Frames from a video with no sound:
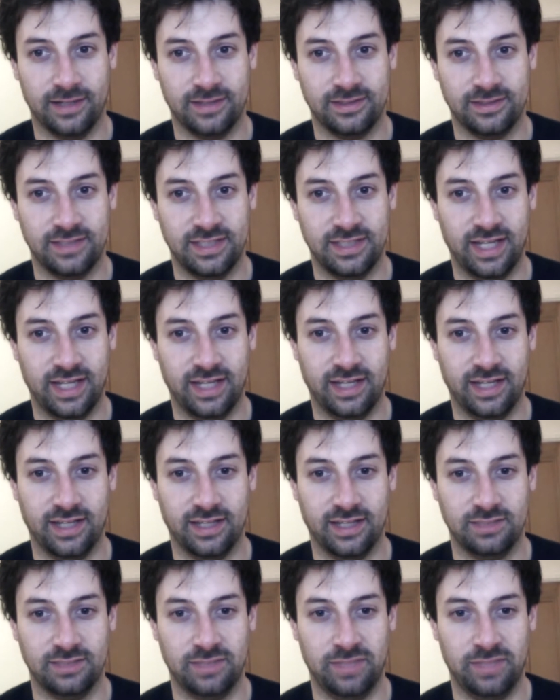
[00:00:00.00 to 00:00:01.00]
Today
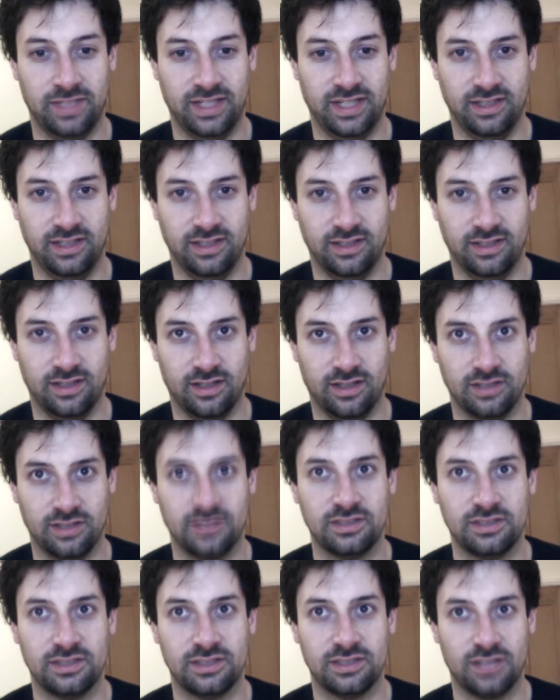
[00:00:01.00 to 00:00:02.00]
has been a
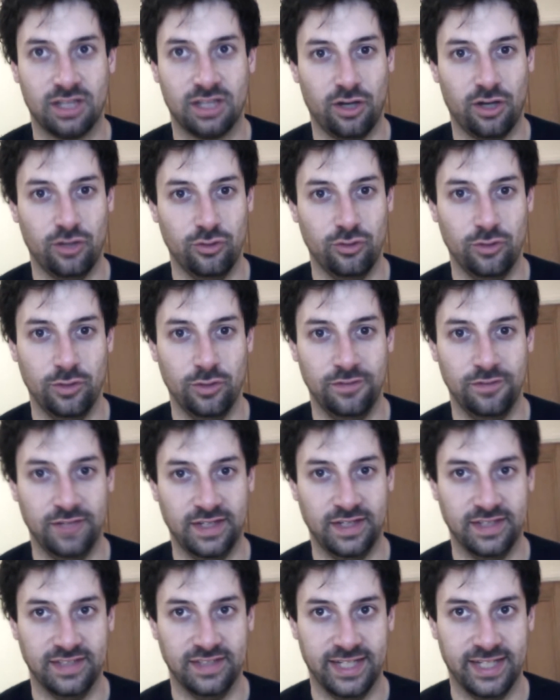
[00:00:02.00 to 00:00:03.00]
slow
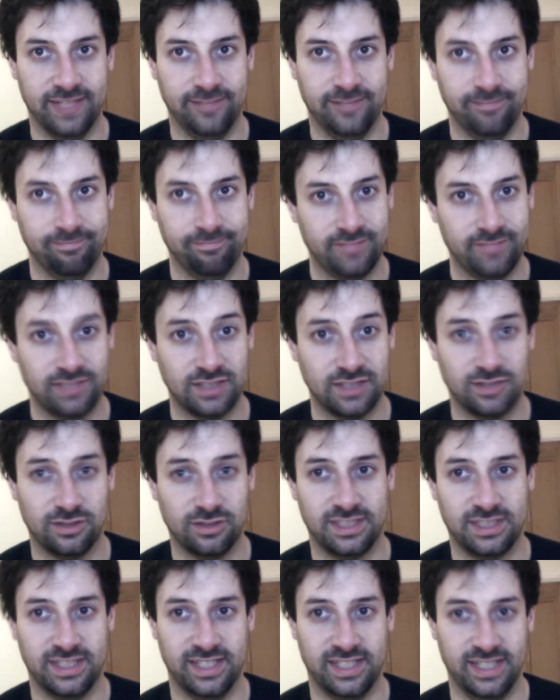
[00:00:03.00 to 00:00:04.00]
moving day. That's not
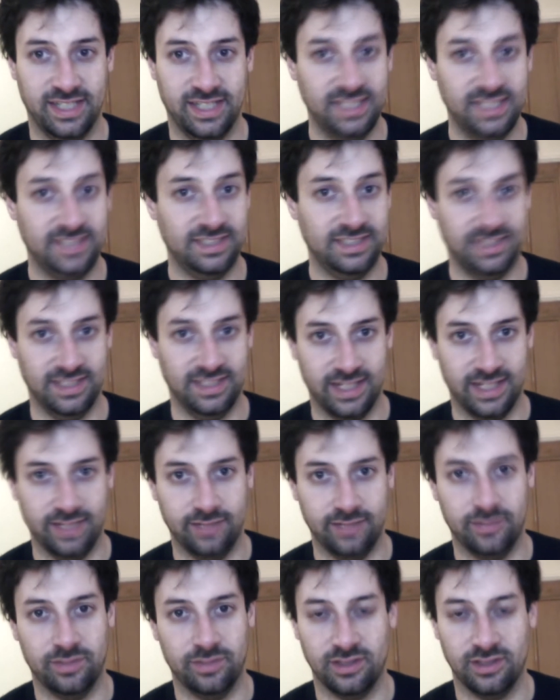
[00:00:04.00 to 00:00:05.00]
to say an easy
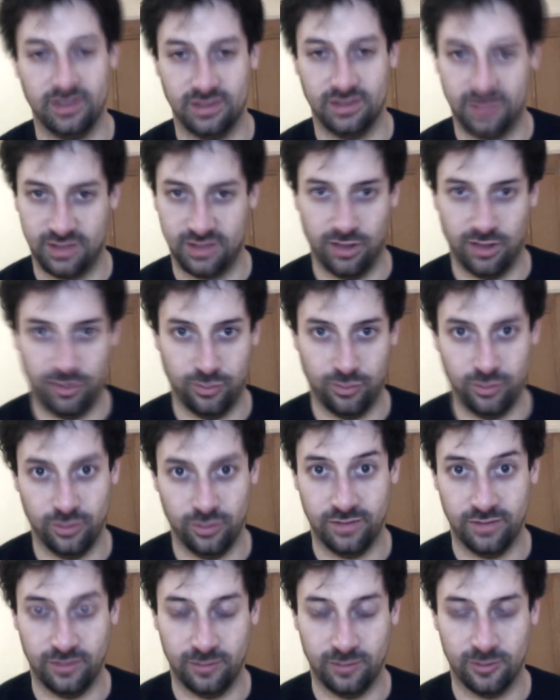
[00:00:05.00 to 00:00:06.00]
day, but a slow
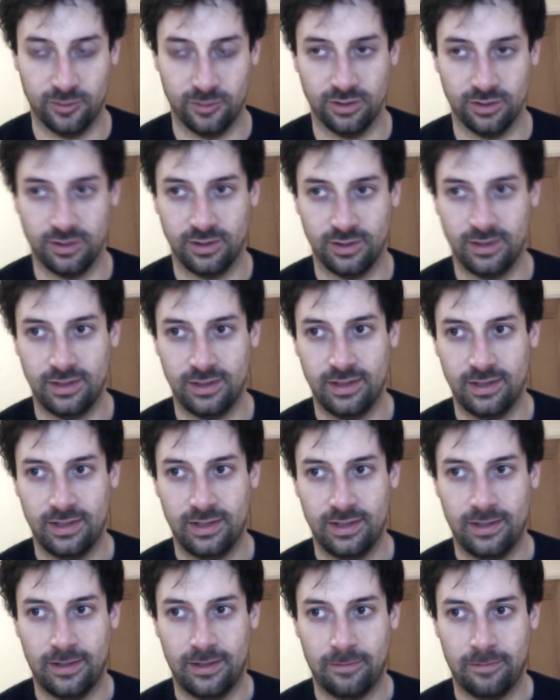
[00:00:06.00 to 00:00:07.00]
moving one.
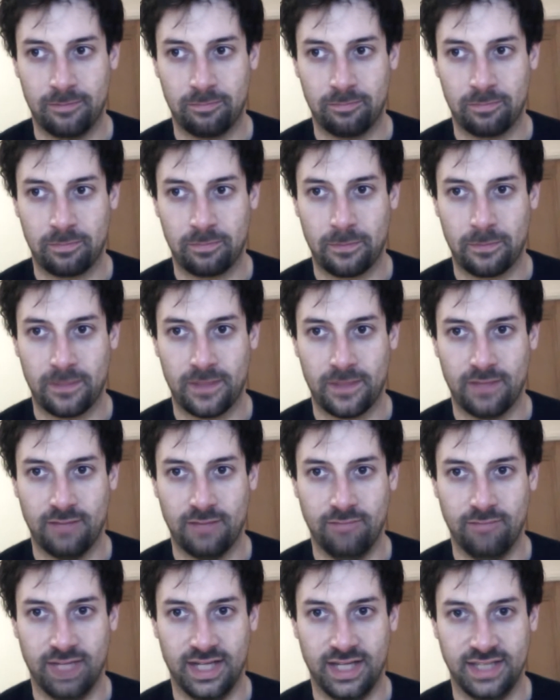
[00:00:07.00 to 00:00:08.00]

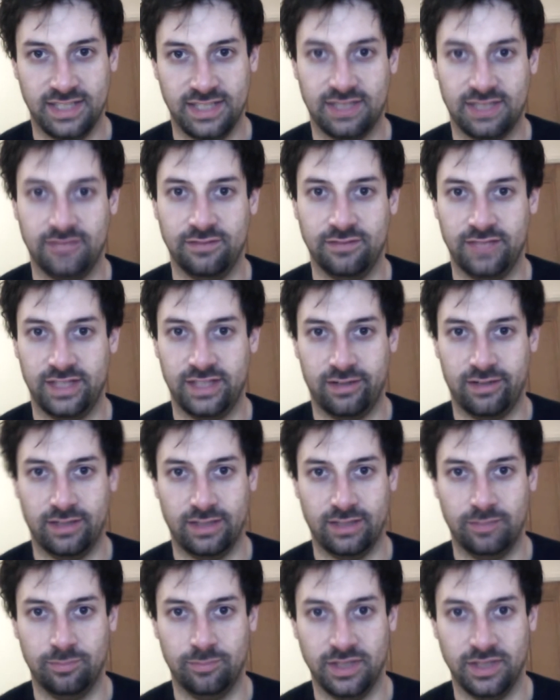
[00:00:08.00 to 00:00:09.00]
My
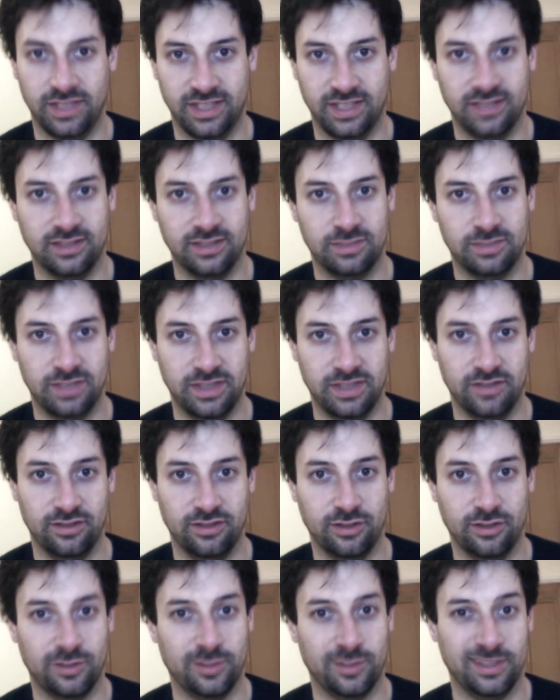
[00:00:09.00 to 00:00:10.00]
7DRL buddy has been
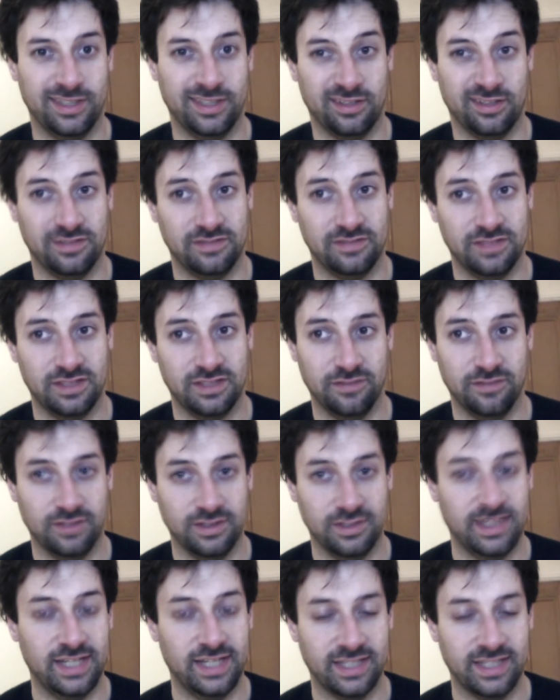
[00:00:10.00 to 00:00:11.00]
doing quite a lot of stuff on
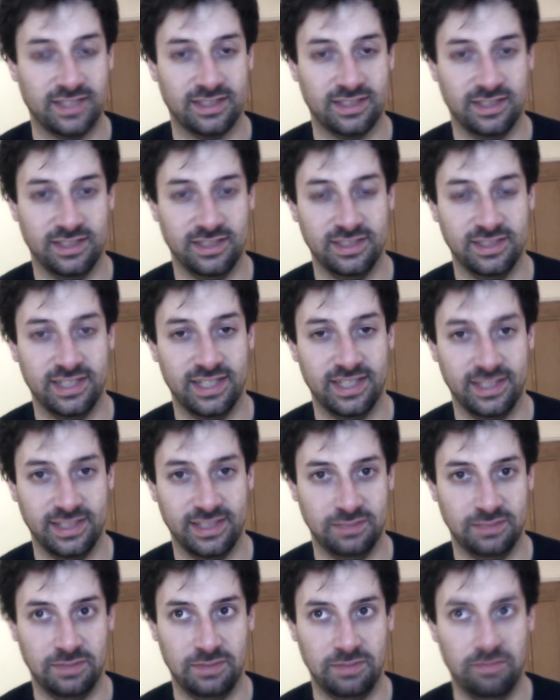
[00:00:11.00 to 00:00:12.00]
the tech side today.
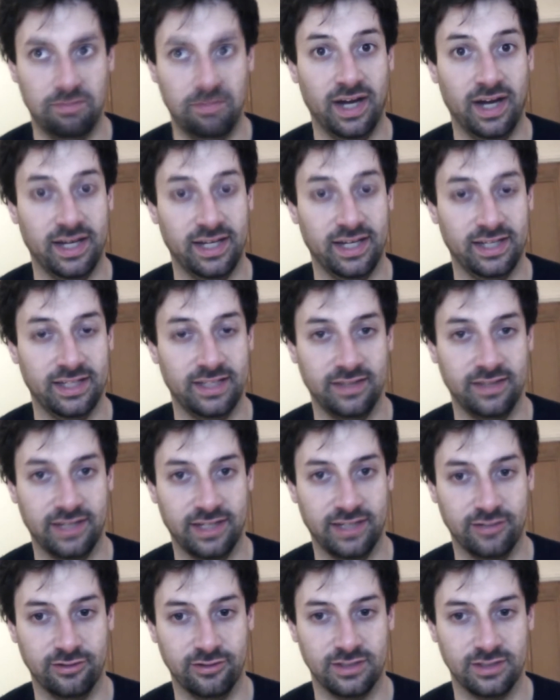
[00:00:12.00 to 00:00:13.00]
He's been piling in
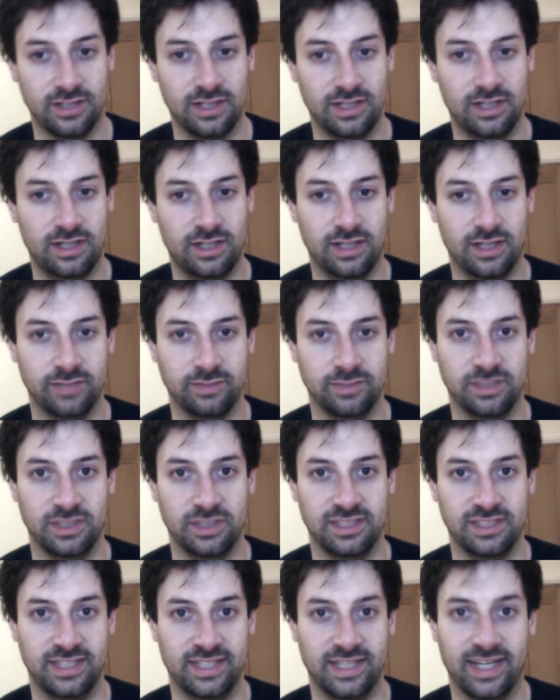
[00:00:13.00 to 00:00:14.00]
the hours as much
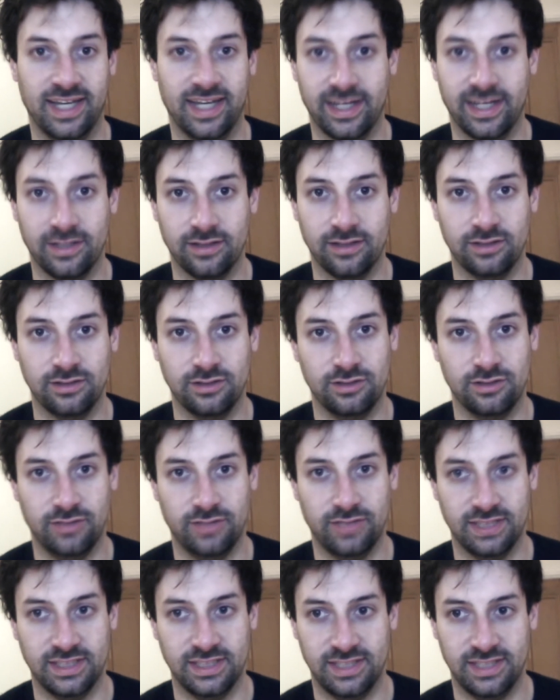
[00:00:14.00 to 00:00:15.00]
as he can
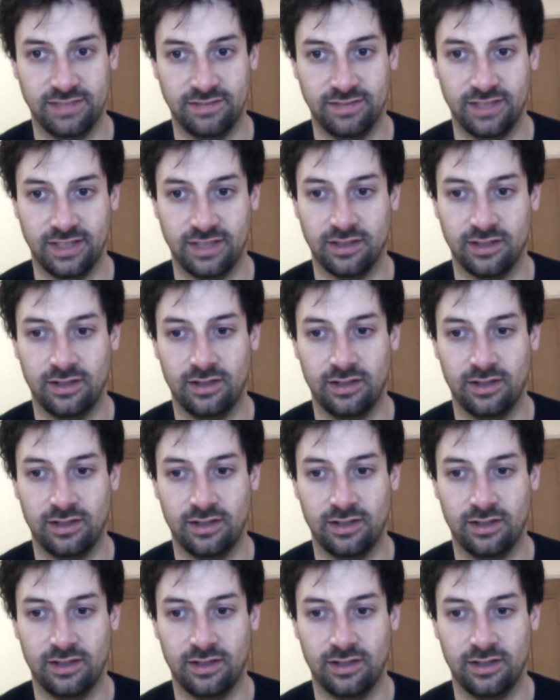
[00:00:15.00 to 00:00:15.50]
during his evening.